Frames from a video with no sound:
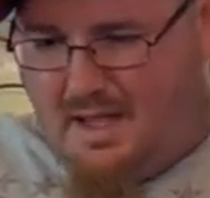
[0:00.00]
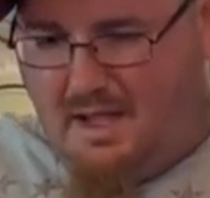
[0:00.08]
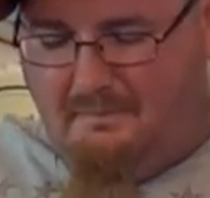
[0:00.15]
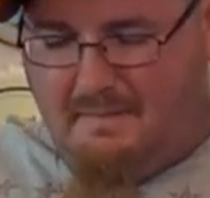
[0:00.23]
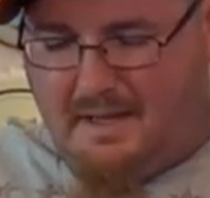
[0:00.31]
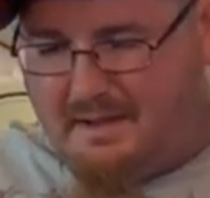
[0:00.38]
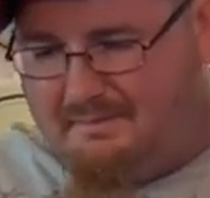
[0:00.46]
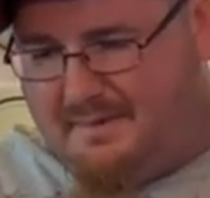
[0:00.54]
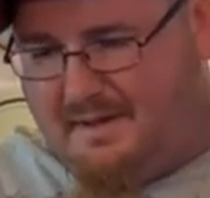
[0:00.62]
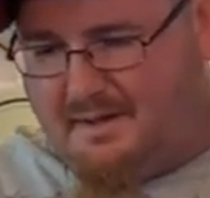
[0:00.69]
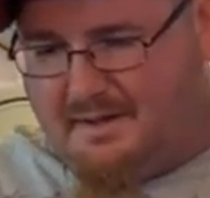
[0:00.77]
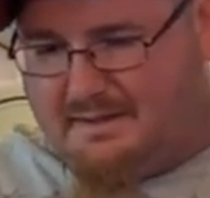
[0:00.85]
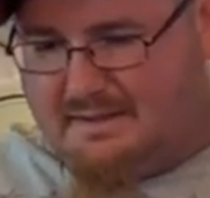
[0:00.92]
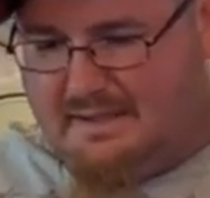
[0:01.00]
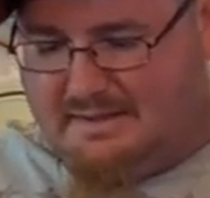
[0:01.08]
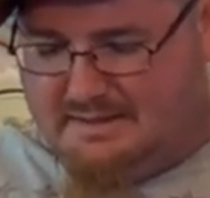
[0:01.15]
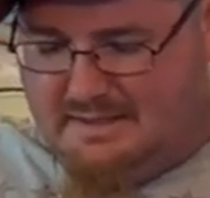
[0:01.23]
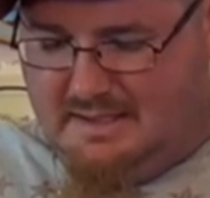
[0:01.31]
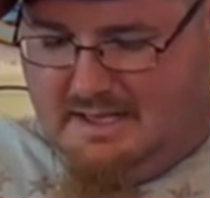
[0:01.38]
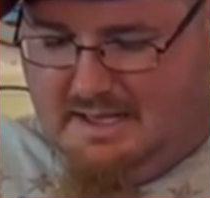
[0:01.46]
a mega beer in a
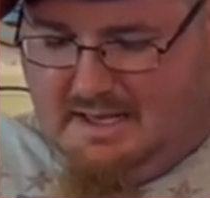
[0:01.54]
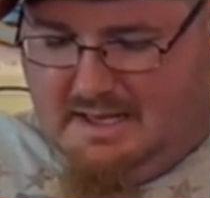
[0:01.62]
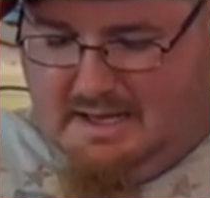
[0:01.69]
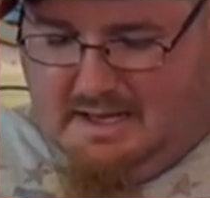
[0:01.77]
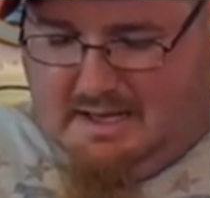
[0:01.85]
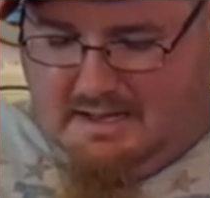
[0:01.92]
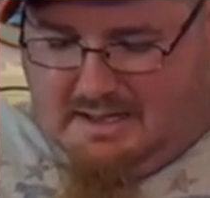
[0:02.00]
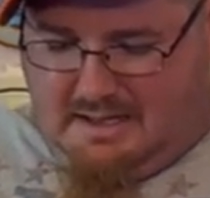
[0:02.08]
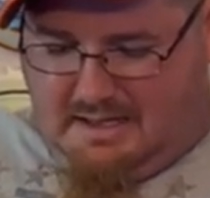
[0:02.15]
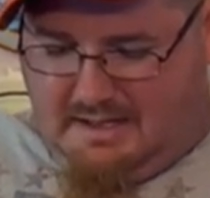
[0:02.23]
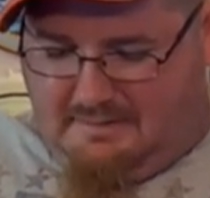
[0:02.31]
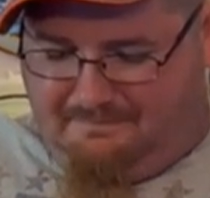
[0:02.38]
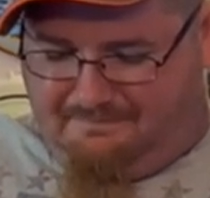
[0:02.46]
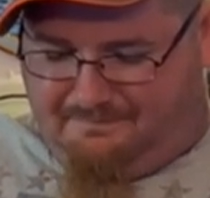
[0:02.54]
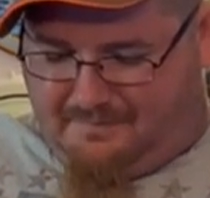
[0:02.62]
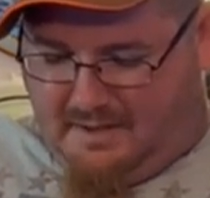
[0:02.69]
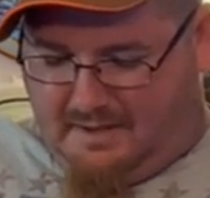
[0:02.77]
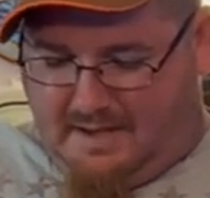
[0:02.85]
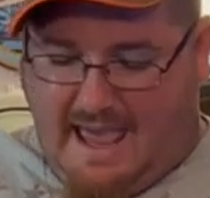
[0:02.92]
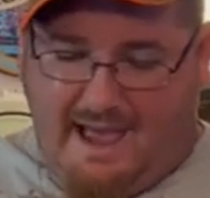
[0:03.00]
sense. Um,
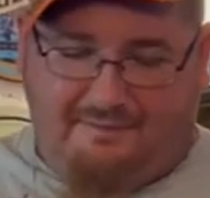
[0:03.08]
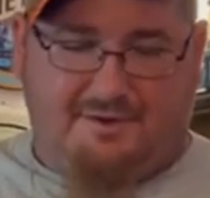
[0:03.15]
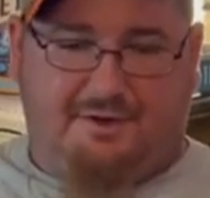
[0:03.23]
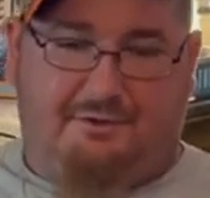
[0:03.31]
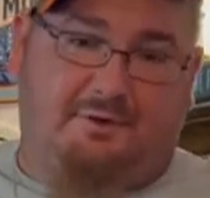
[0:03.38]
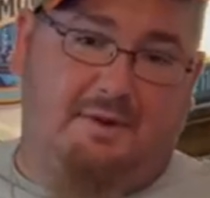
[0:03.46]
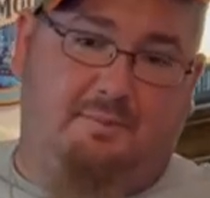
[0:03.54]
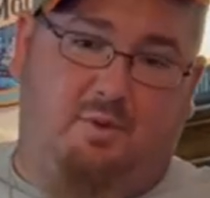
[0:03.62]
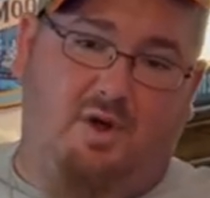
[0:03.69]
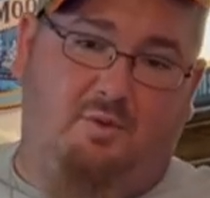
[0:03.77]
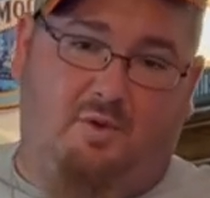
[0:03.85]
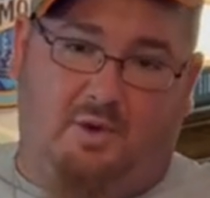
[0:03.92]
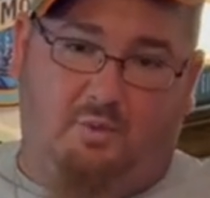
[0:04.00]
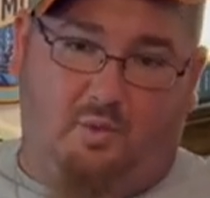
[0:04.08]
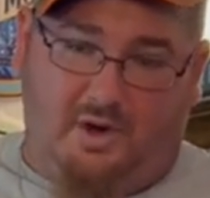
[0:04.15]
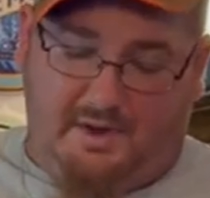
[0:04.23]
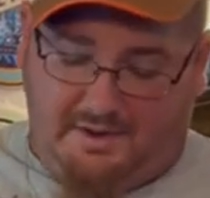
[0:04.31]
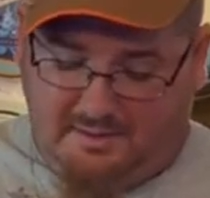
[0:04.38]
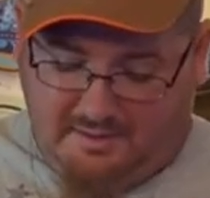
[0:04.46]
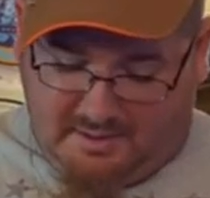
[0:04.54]
an average of
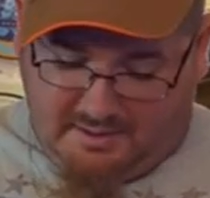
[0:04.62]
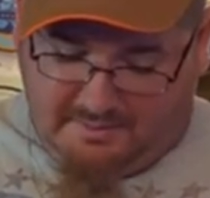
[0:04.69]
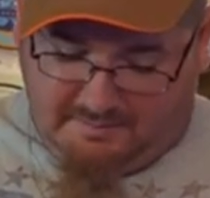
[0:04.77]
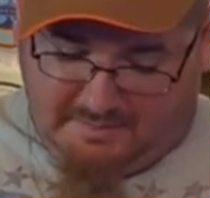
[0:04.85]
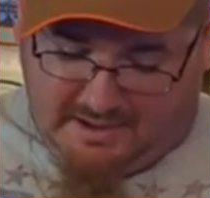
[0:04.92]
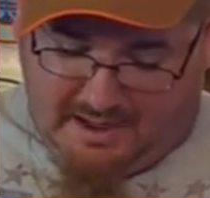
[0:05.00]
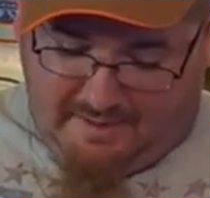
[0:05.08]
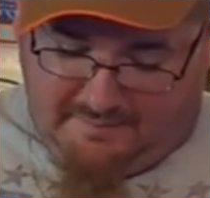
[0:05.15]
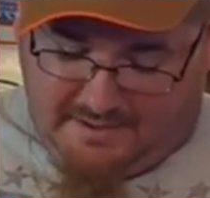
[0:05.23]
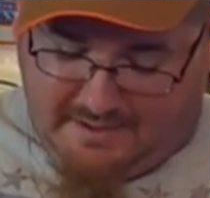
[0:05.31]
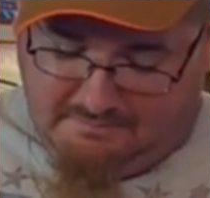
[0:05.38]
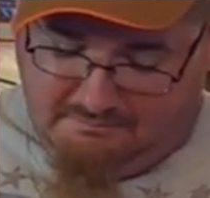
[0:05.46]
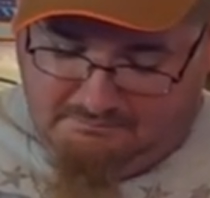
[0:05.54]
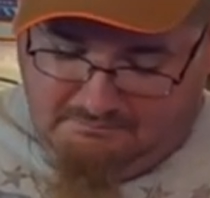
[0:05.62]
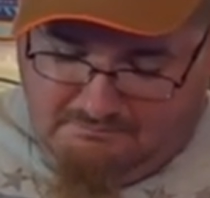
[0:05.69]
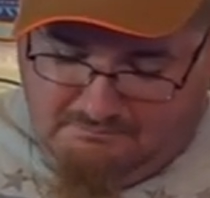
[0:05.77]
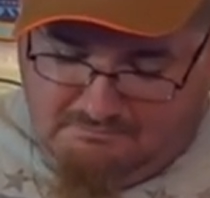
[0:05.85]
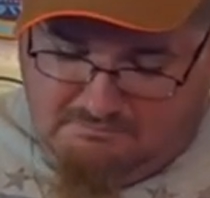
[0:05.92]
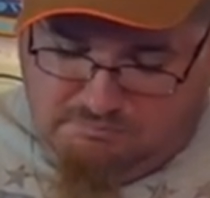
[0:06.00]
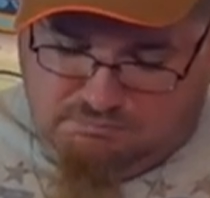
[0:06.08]
3.11 on Beer Advocate.
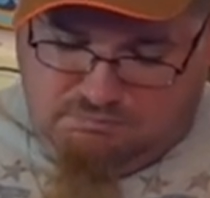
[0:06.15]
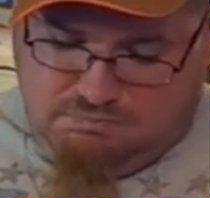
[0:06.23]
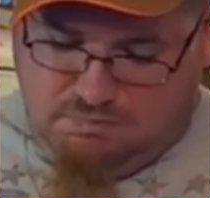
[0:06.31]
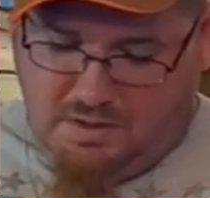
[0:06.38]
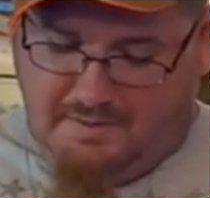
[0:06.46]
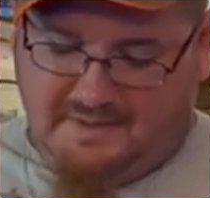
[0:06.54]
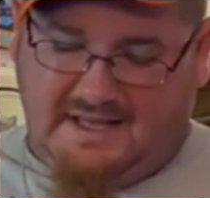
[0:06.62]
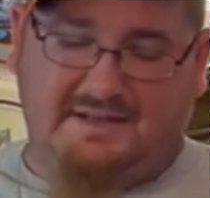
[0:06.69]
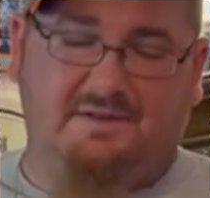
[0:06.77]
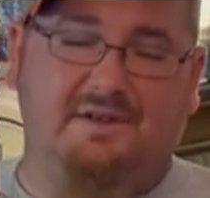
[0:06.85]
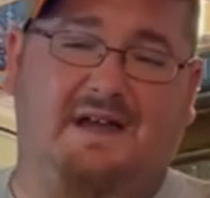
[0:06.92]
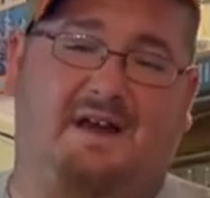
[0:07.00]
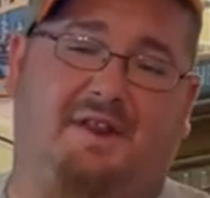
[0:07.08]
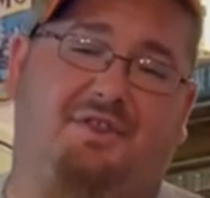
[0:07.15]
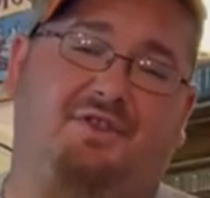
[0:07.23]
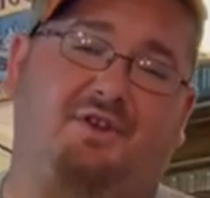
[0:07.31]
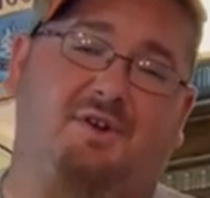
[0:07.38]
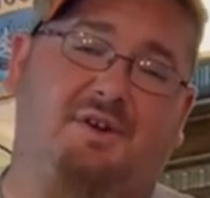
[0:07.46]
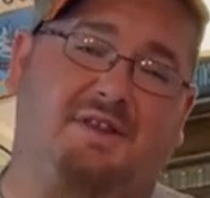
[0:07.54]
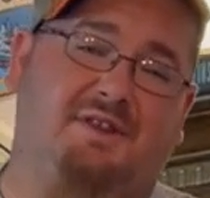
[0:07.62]
But that's only out of
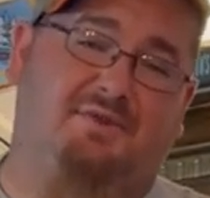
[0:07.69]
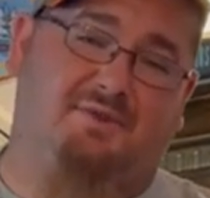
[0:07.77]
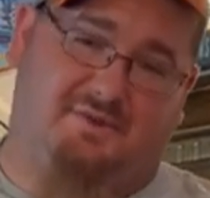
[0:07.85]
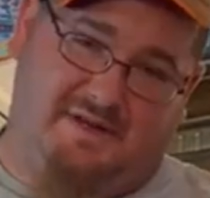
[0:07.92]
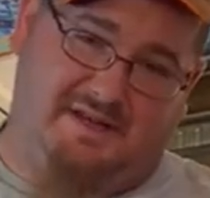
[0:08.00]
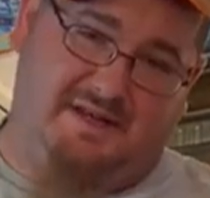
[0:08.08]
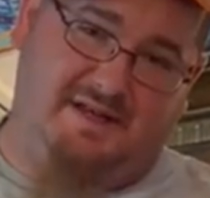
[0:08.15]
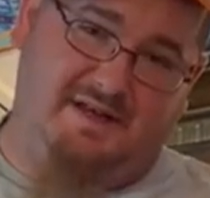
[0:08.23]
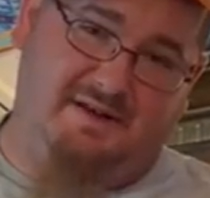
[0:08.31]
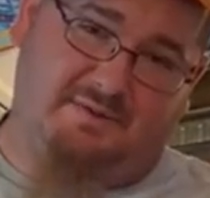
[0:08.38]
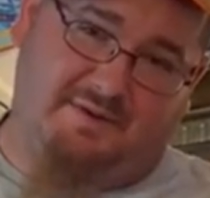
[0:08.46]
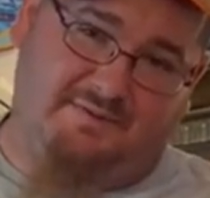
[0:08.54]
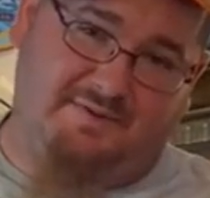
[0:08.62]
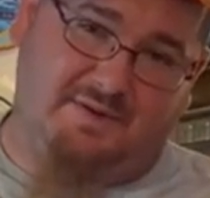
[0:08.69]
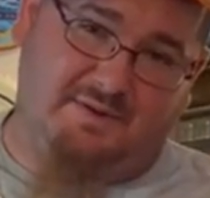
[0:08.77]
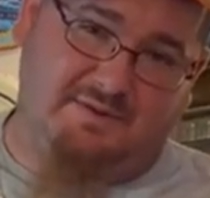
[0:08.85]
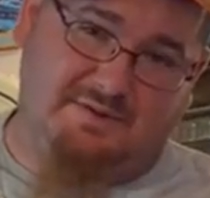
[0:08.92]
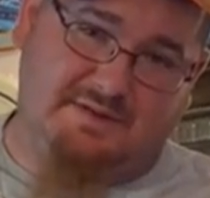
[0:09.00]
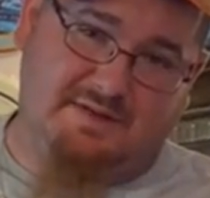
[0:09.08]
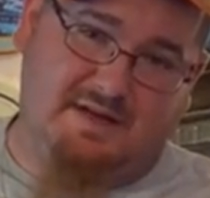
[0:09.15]
33
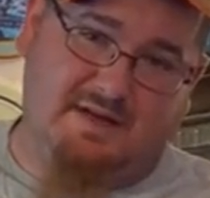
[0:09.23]
reviews.